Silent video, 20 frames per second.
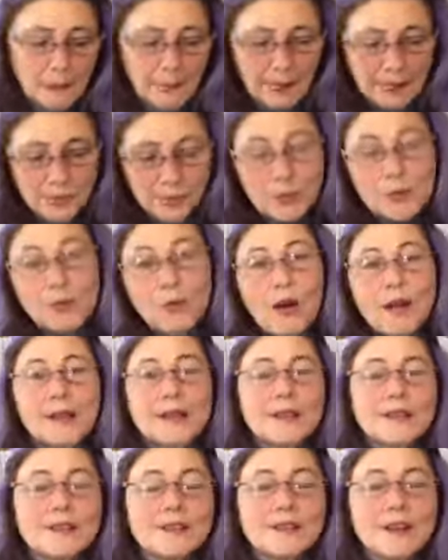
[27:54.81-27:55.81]
she was
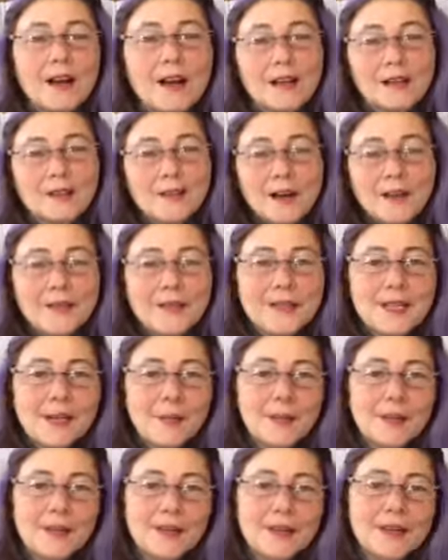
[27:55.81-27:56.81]
walking a dog around the
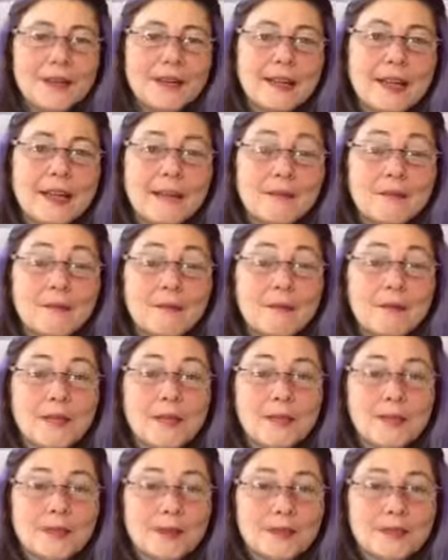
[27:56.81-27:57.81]
neighborhood and
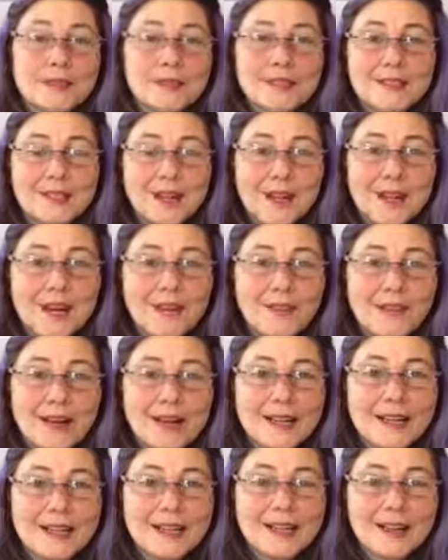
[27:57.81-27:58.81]
people did not
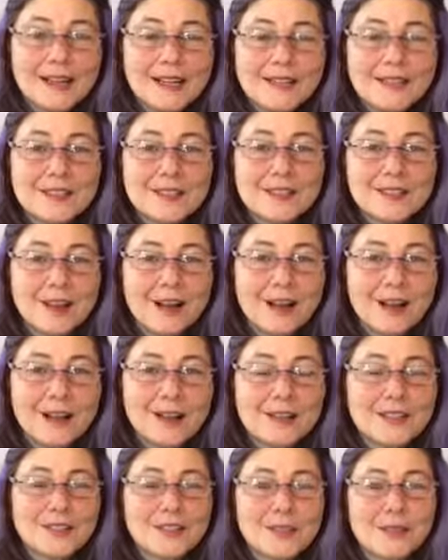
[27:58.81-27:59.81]
recognize the dog
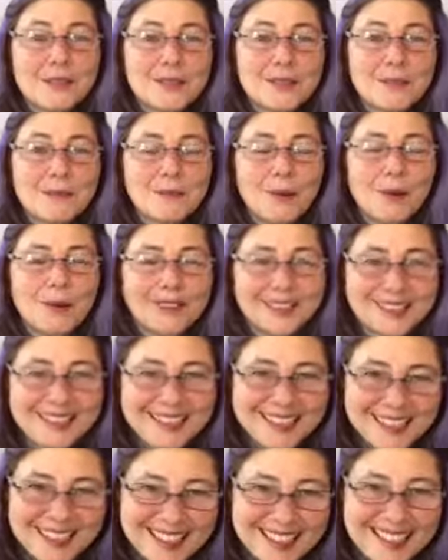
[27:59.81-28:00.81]
because she wasn't pulling.
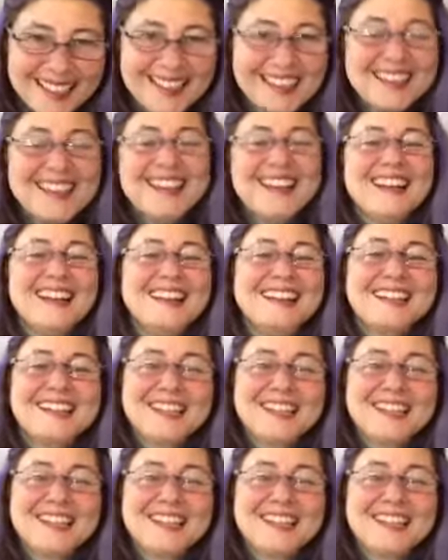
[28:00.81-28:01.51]
And they